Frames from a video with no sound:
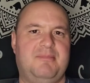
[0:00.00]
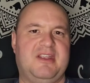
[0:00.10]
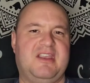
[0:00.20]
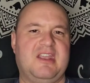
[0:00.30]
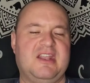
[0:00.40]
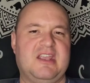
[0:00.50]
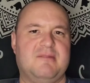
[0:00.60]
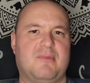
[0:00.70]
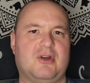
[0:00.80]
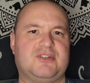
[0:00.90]
beginning
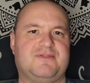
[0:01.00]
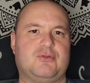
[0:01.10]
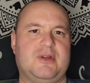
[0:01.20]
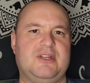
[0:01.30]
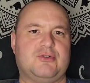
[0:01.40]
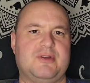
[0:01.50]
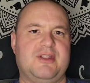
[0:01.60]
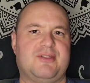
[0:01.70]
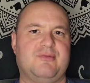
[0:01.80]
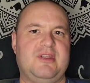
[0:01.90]
in March of
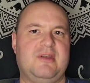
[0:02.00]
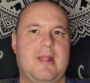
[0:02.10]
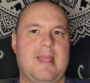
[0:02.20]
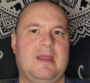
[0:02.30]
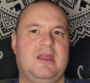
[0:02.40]
2023,